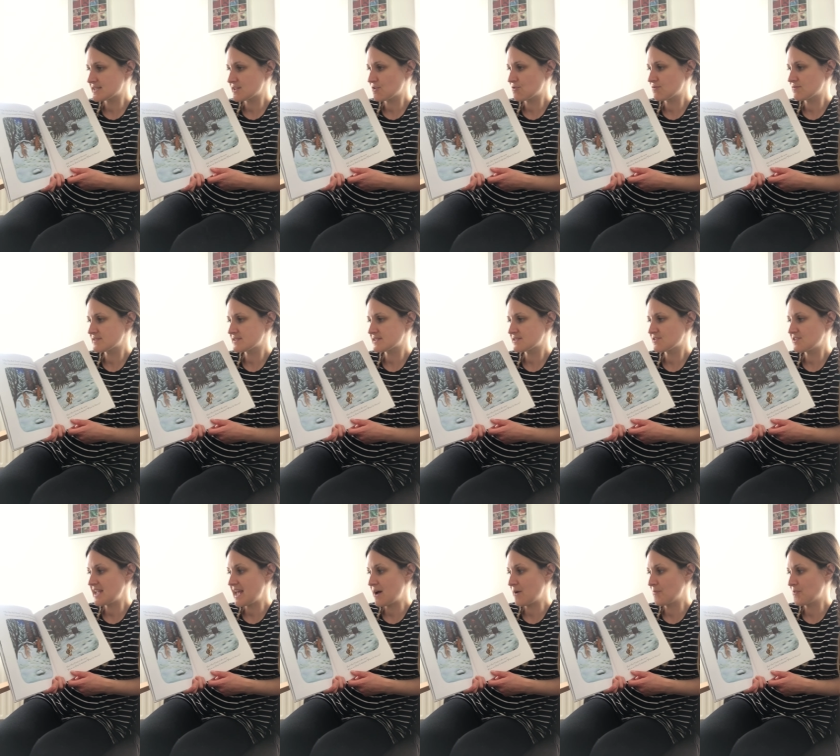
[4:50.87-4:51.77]
The
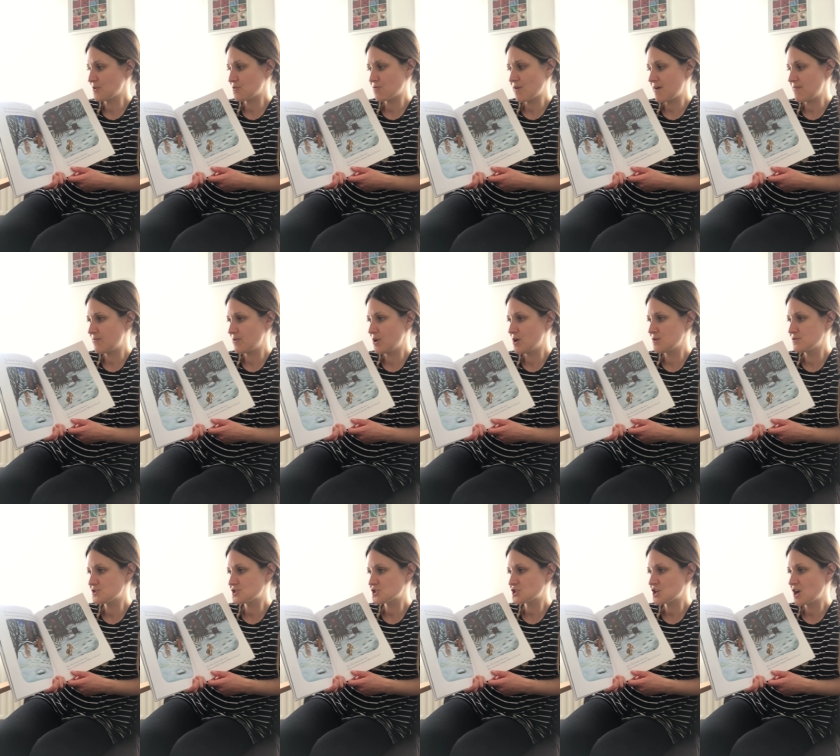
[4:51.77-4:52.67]
yelled the
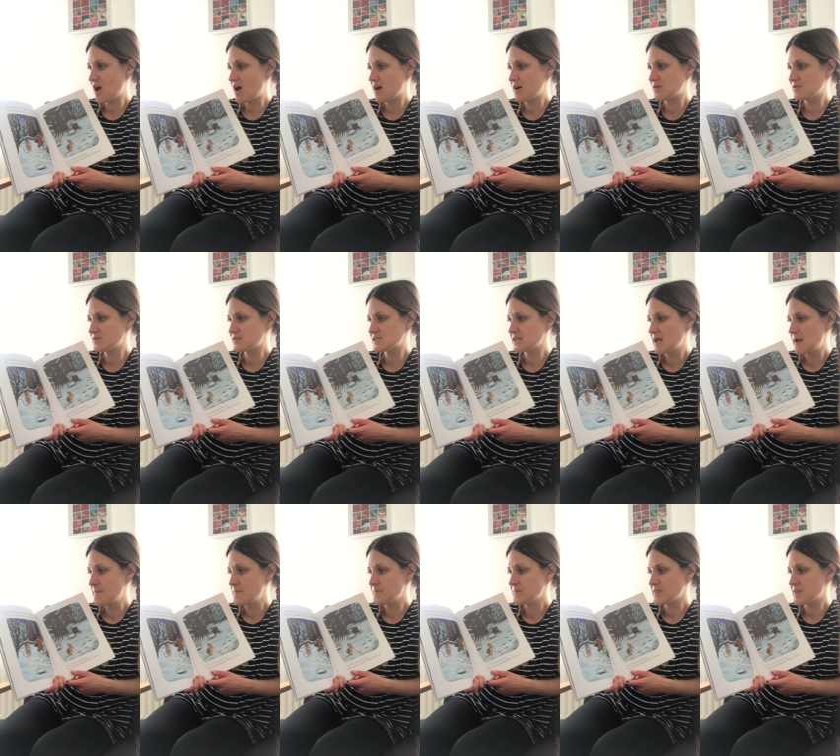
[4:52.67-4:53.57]
Gruffalo's child.
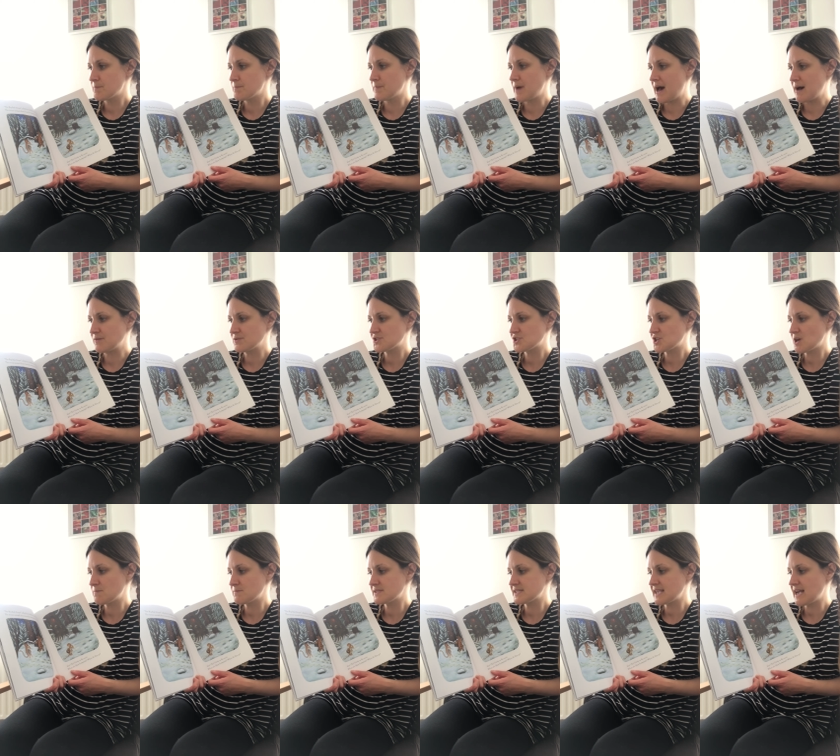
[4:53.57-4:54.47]
The mouse
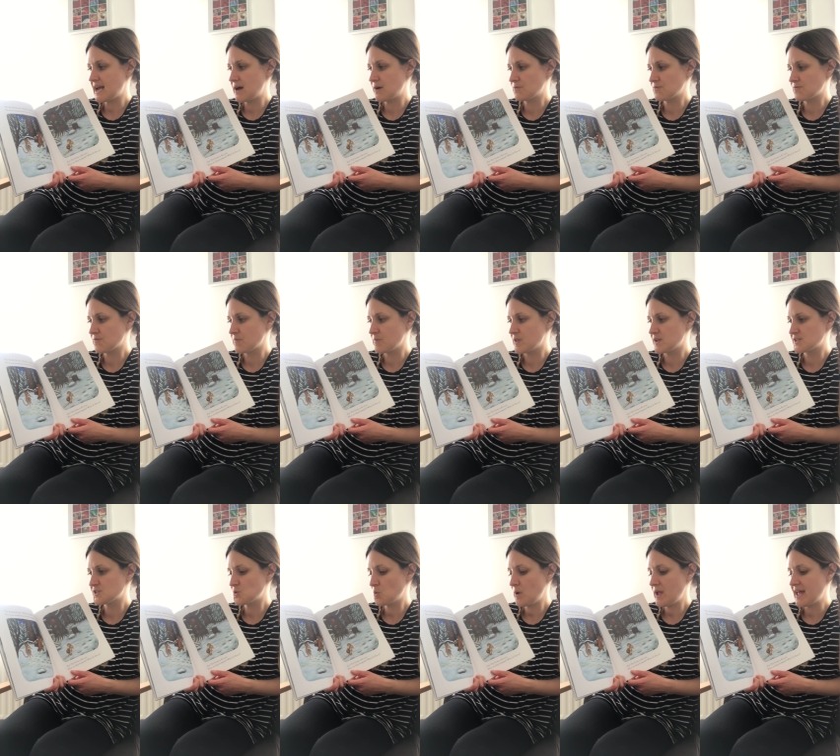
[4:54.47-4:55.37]
jumped down from the
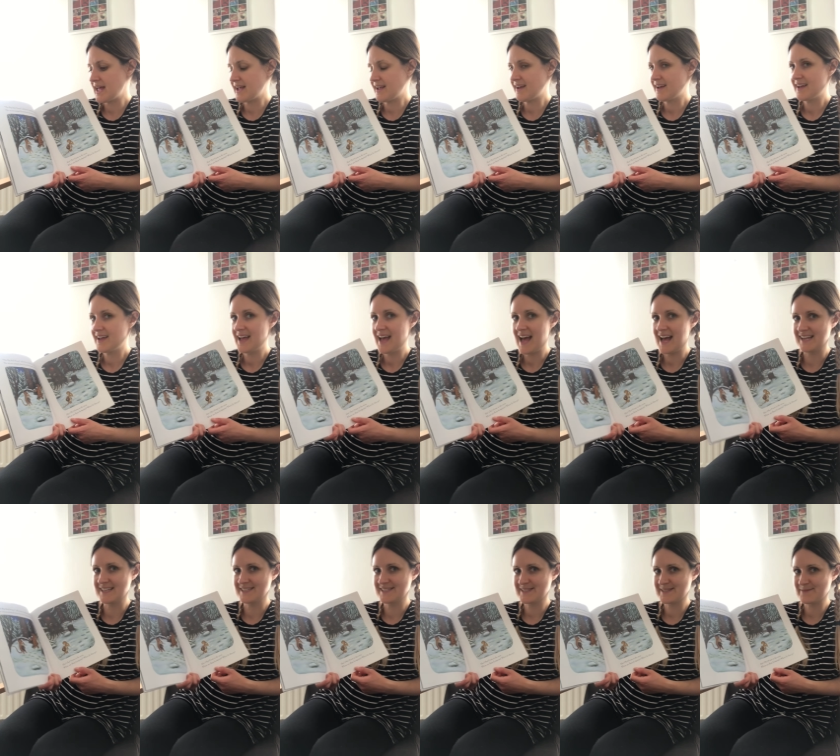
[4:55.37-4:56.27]
twig
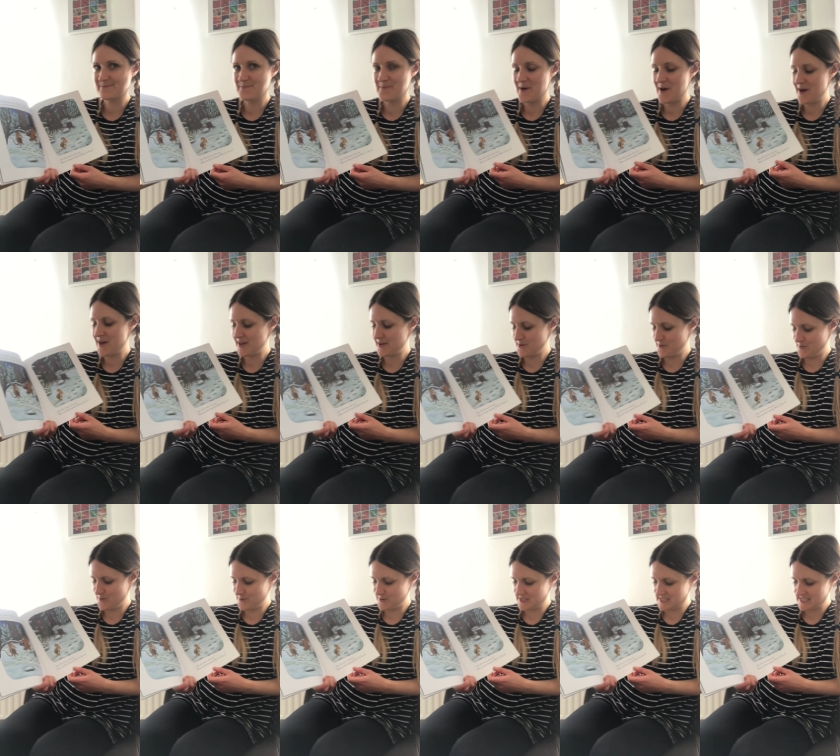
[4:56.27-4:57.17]
and
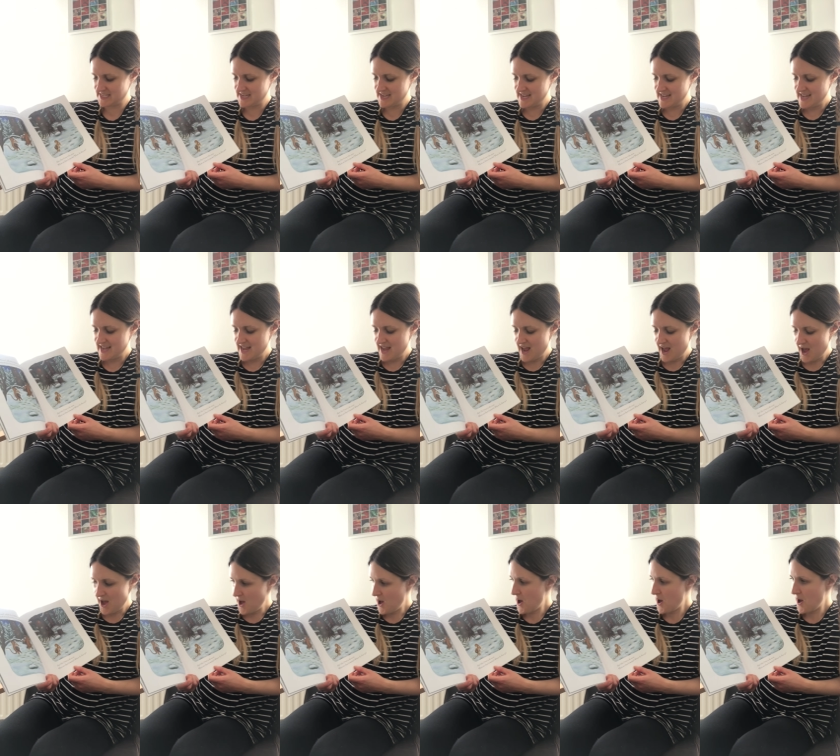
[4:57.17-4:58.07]
smiled.
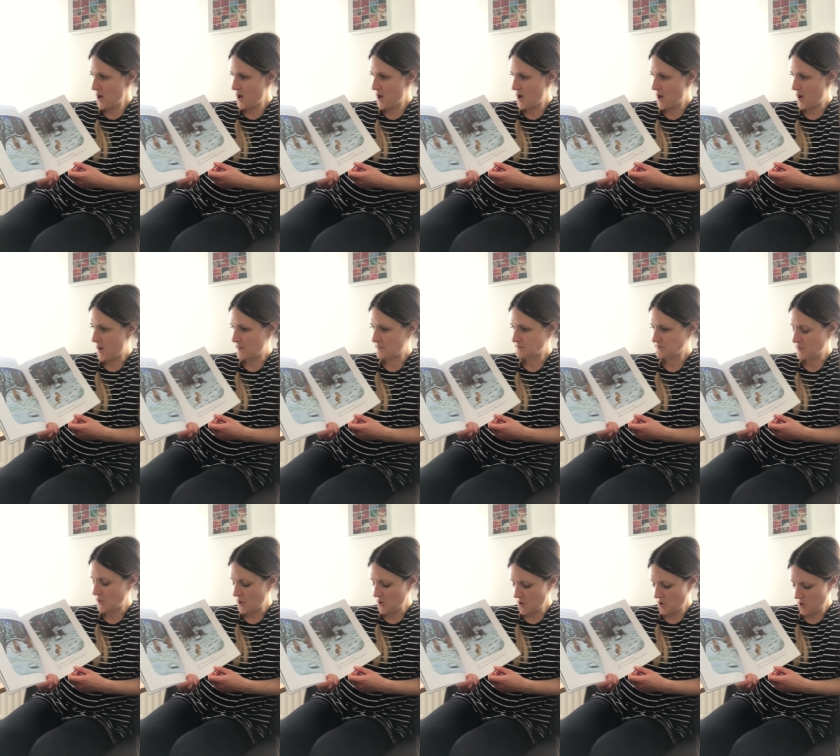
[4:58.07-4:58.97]
Aha!
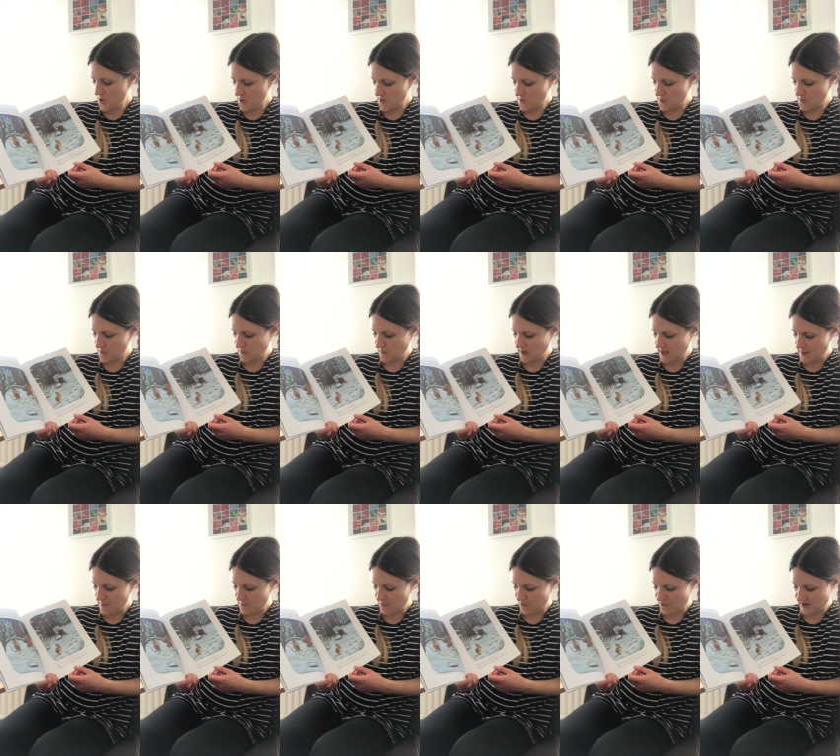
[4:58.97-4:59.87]
Aho!
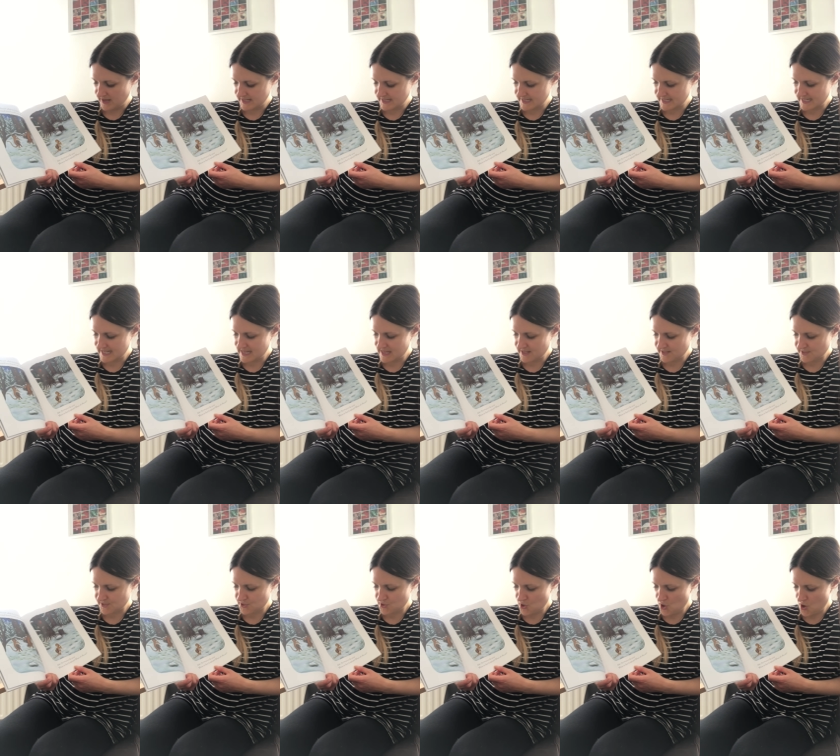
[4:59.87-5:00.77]
Prints in the
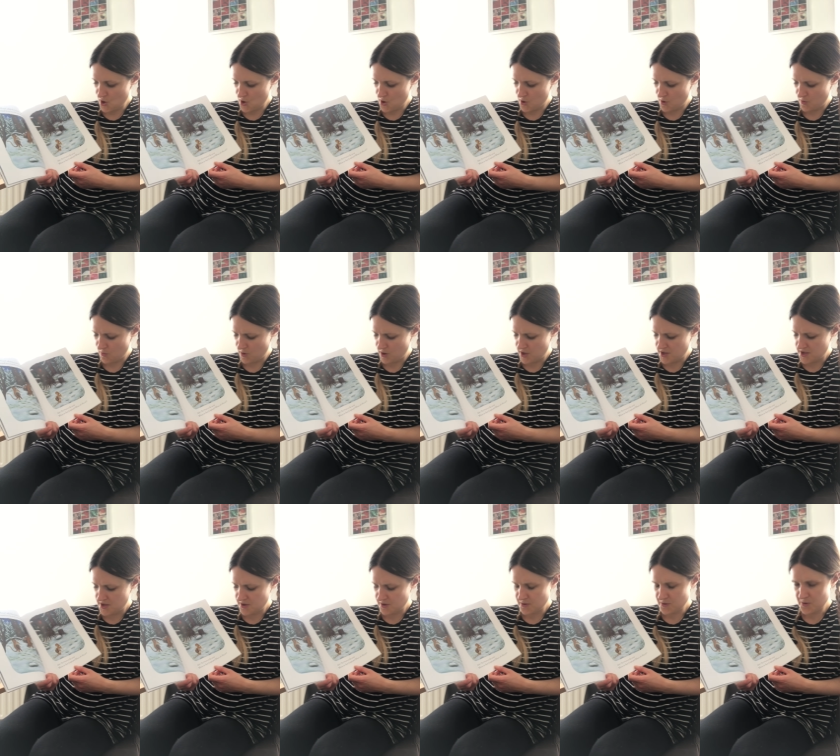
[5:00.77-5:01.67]
snow.
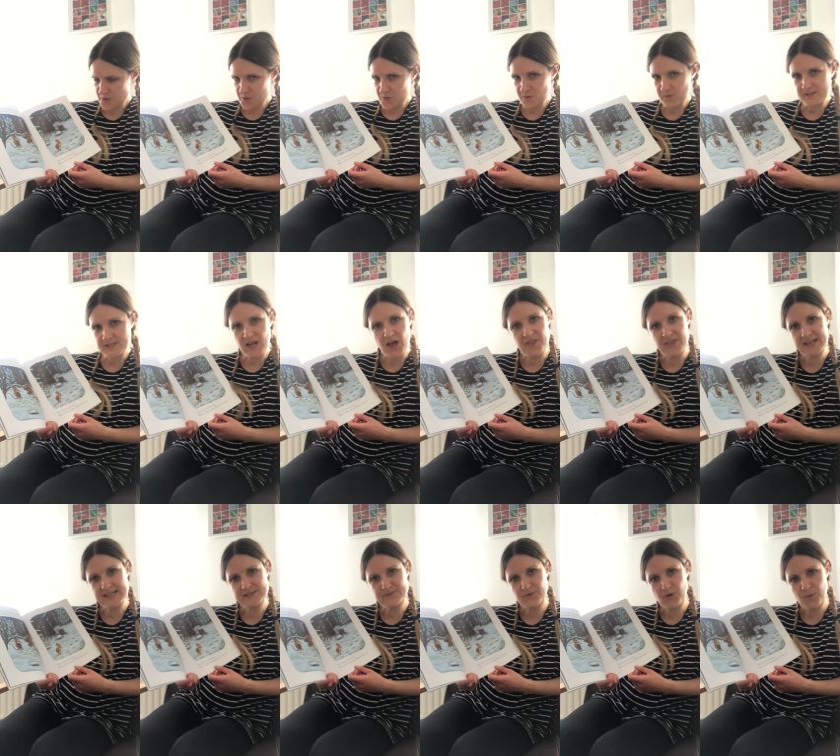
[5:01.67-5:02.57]
Whose are
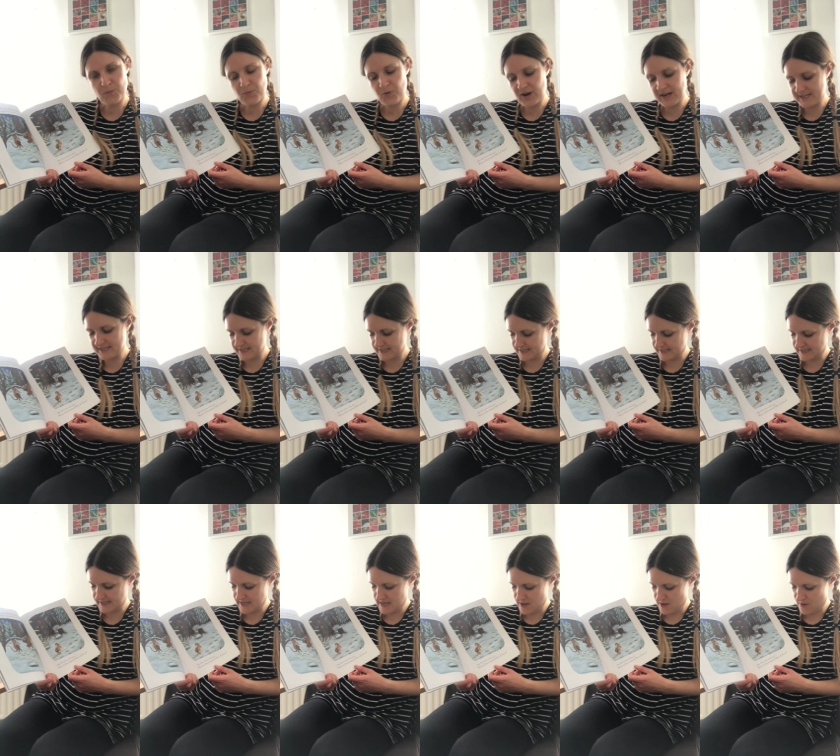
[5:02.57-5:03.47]
these footprints?